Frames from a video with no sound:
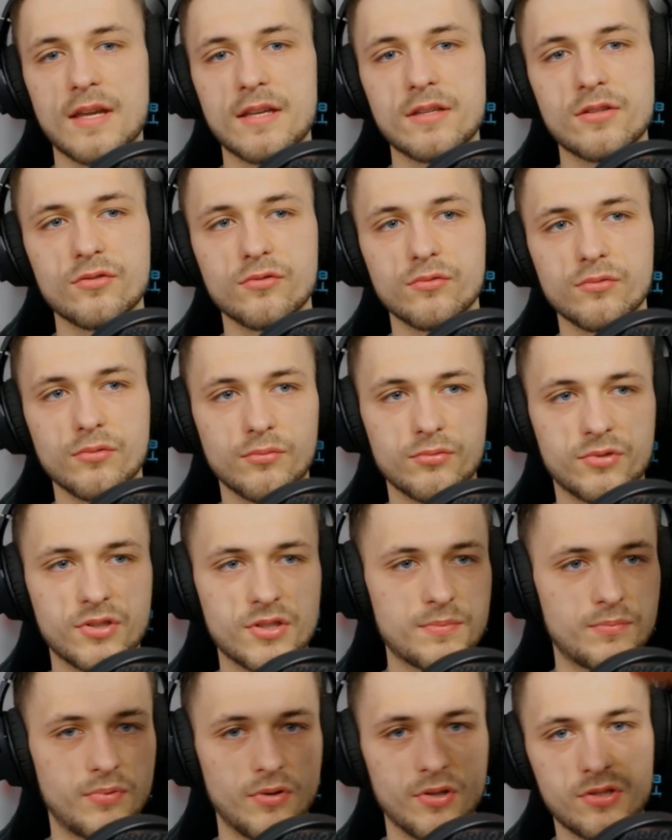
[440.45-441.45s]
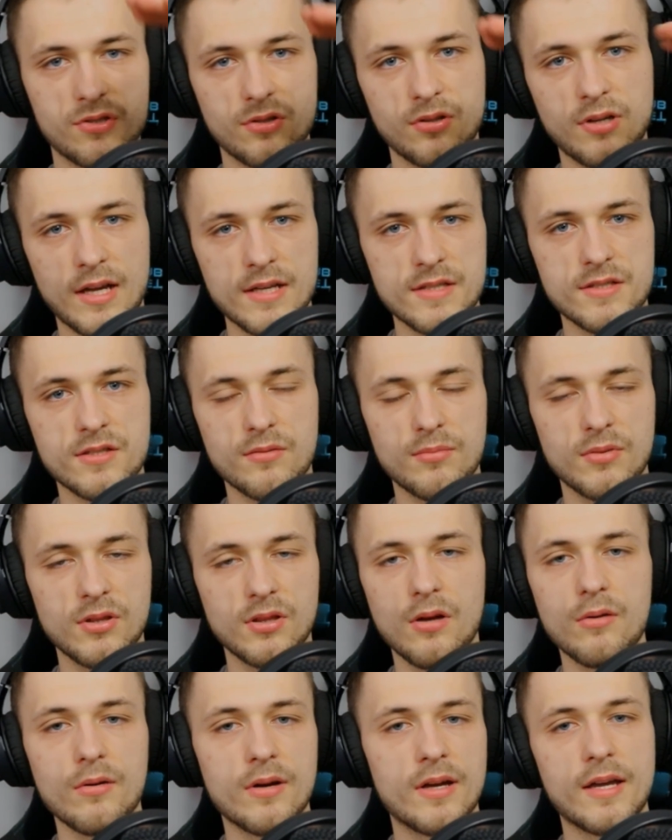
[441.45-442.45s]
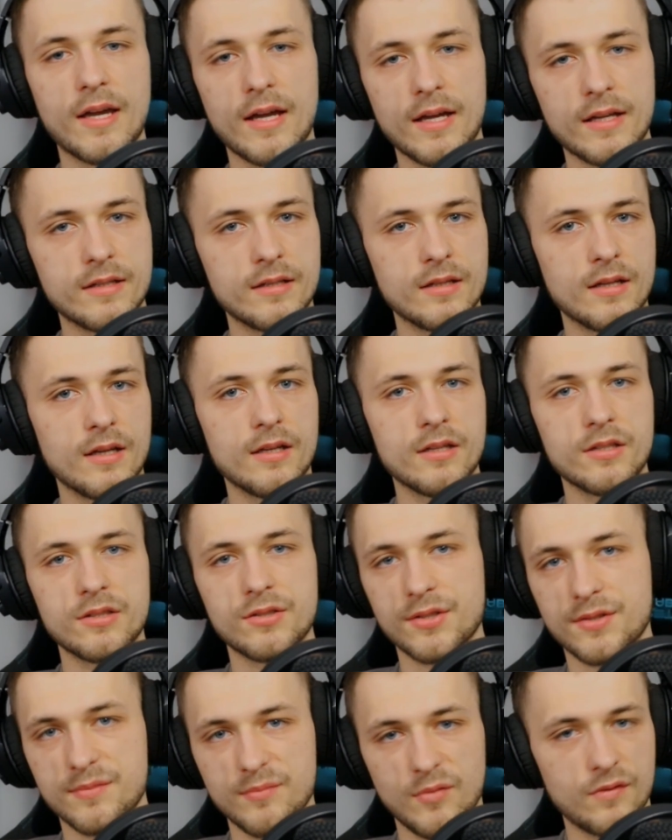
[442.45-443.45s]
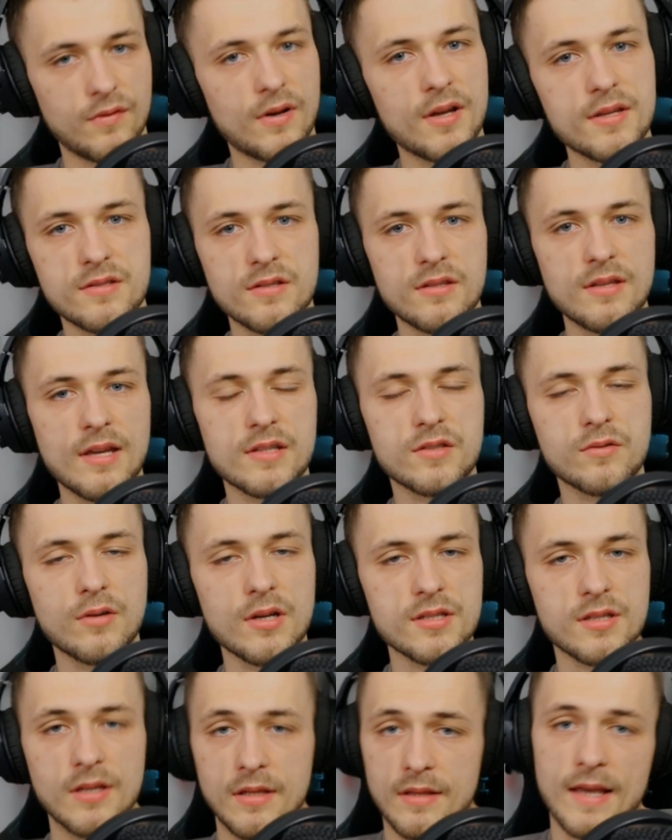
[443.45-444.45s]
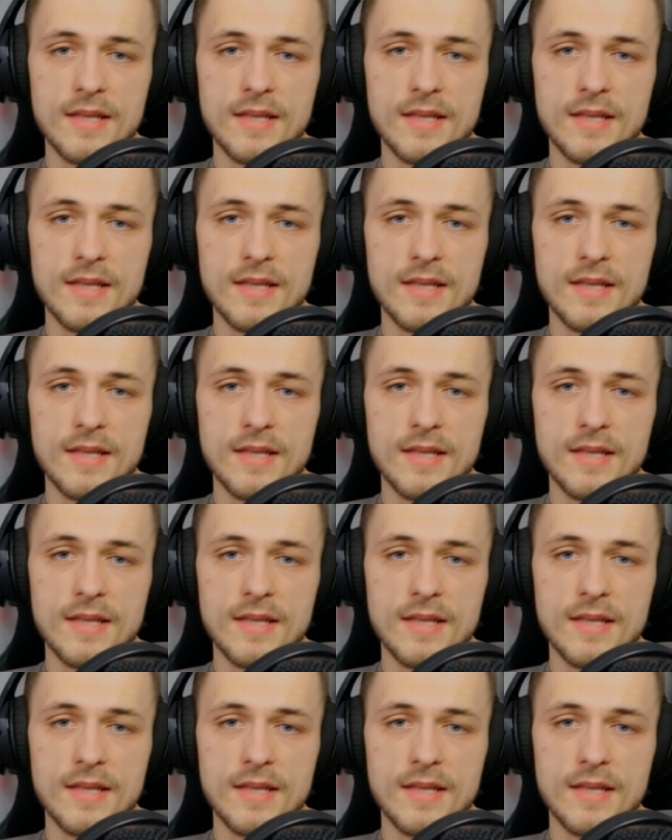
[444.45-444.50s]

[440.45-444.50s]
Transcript: and you will just put your answer below it and just move on to the next question.